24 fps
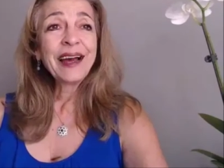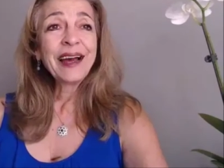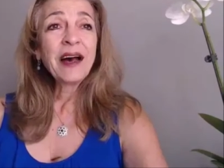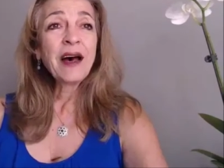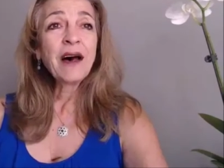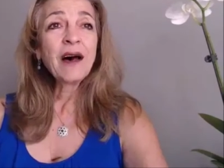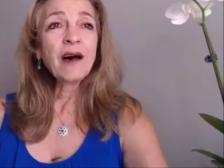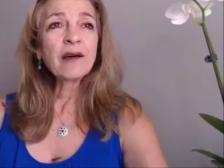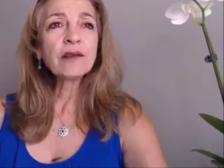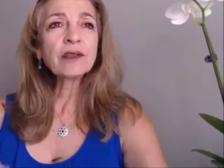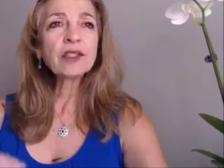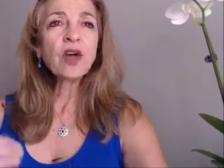
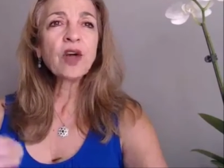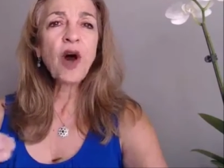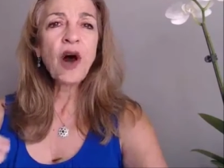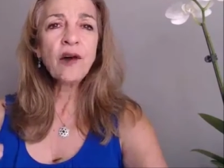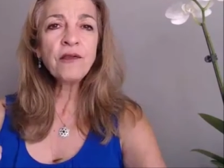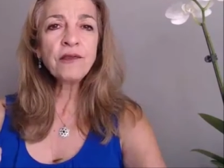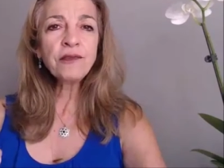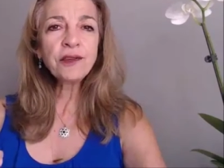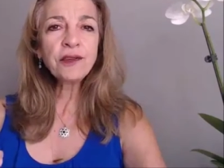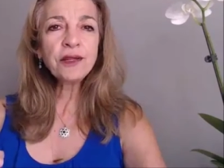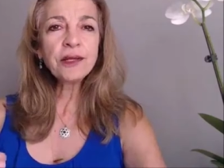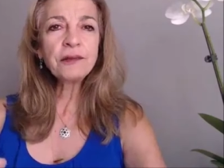uh,
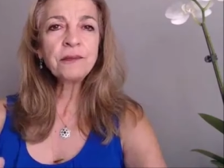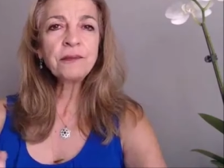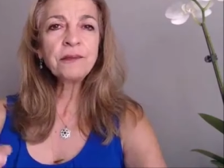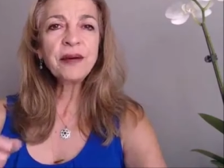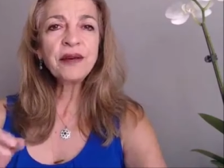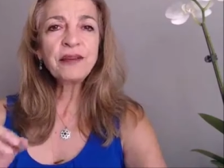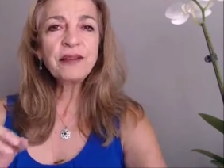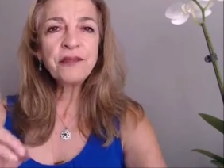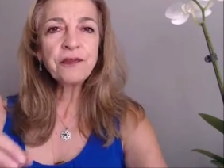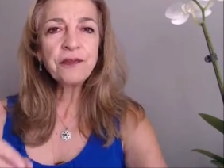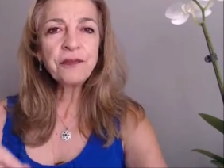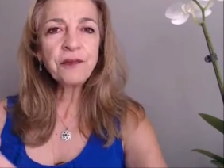confident.
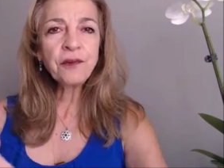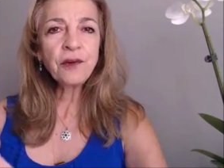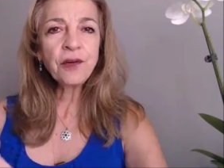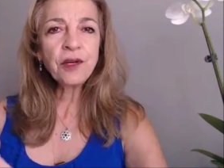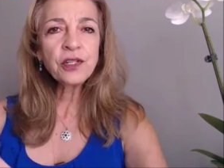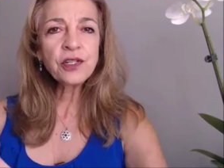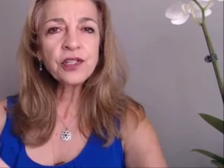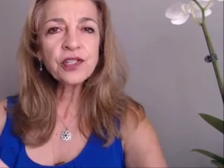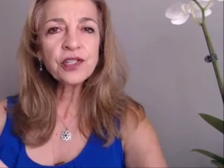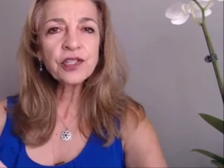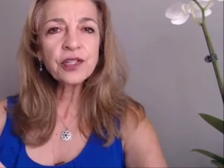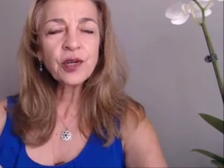But
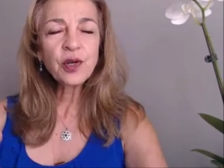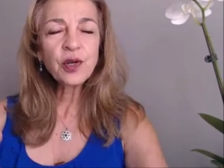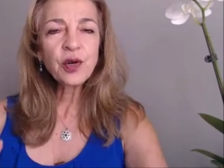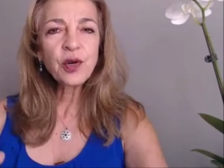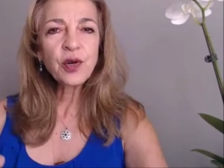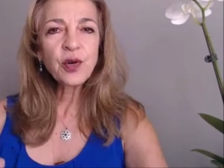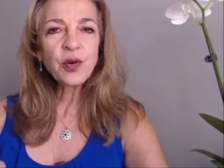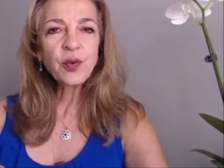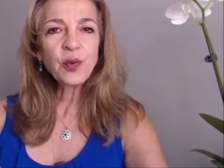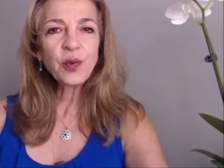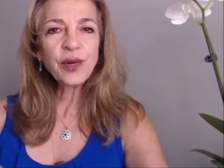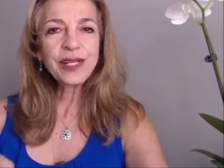first,
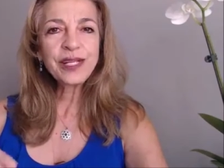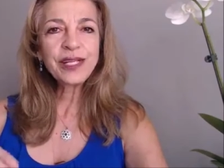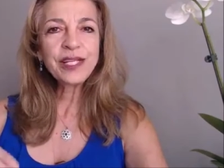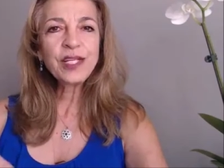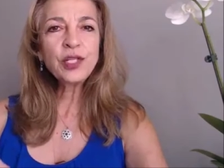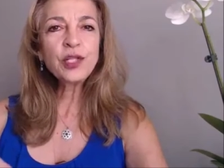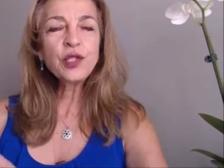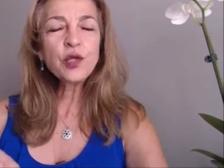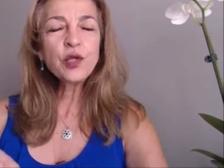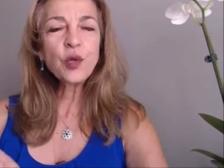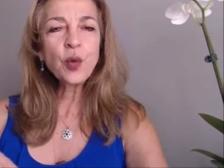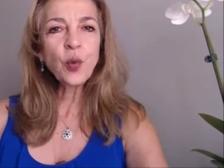we
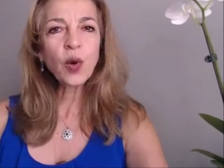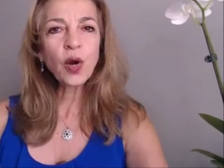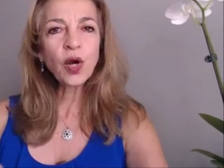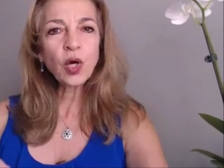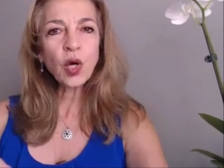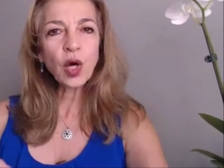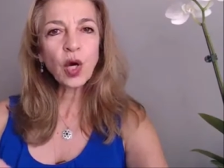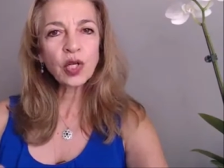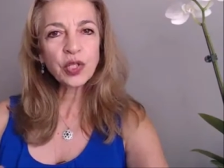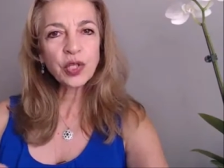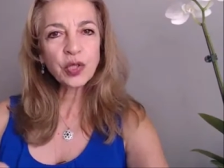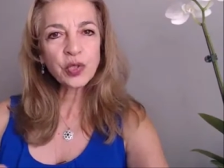need to work
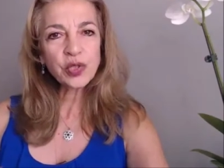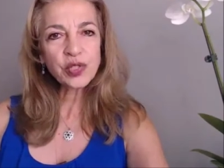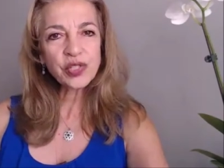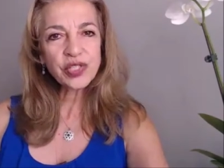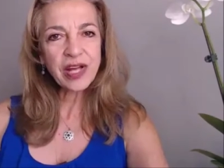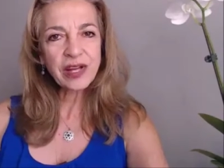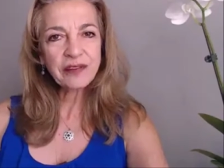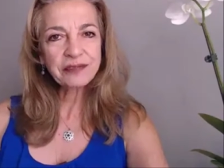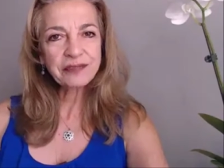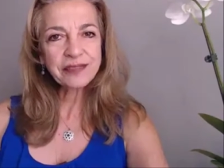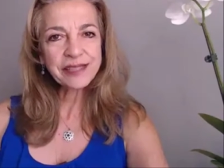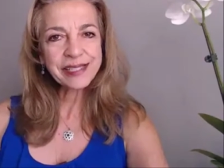on your
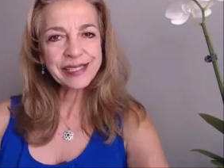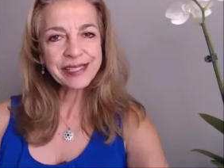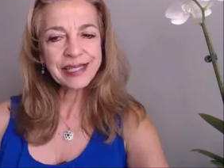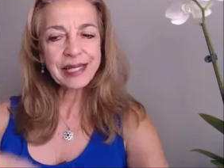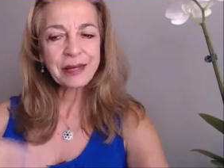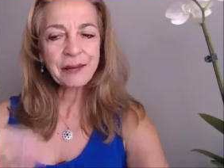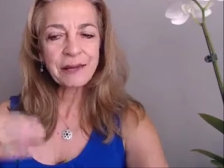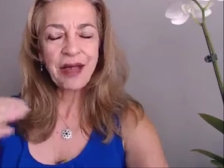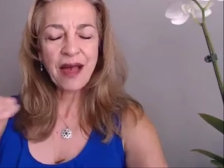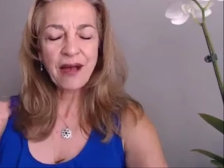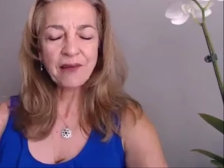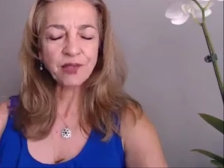
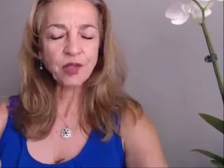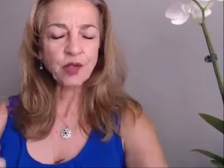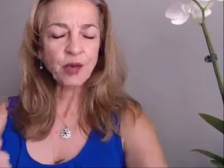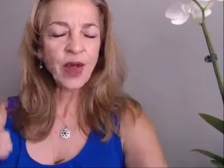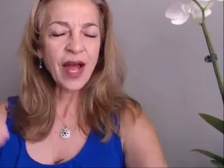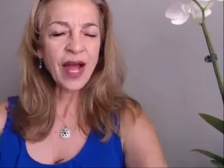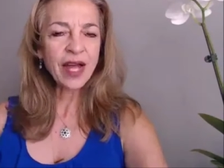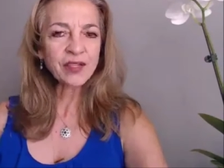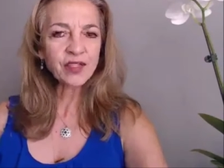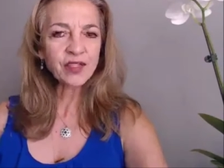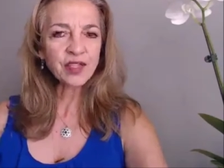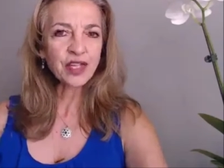self-esteem. After
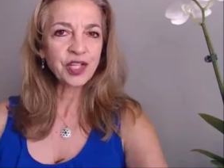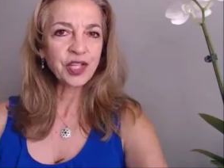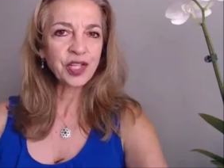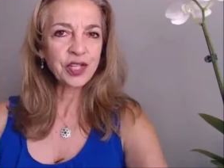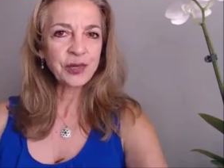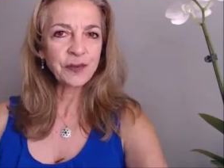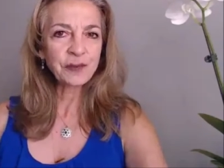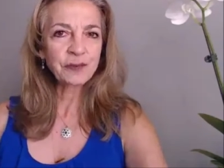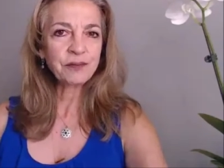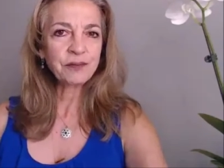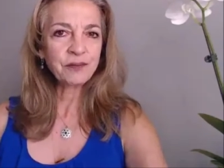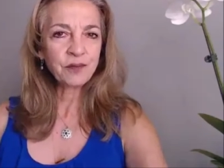asking
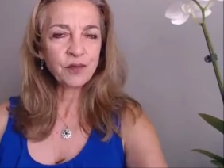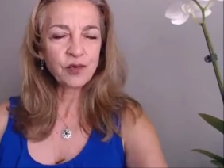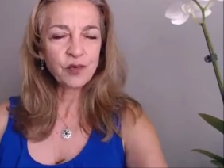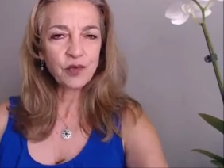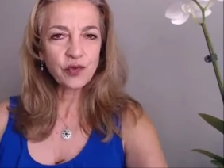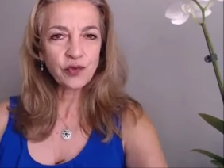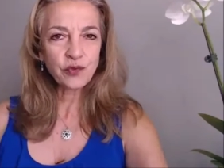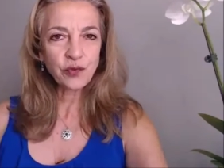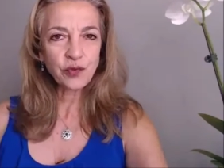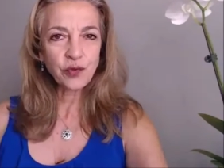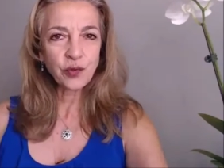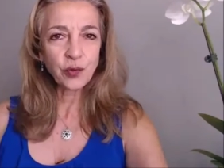him a
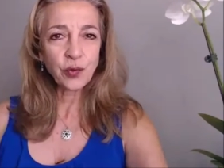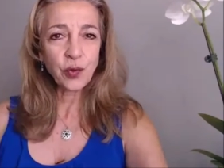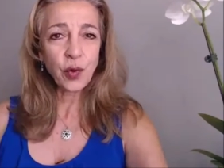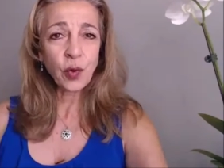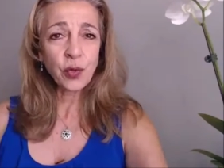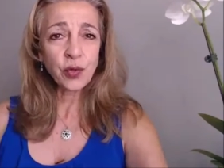few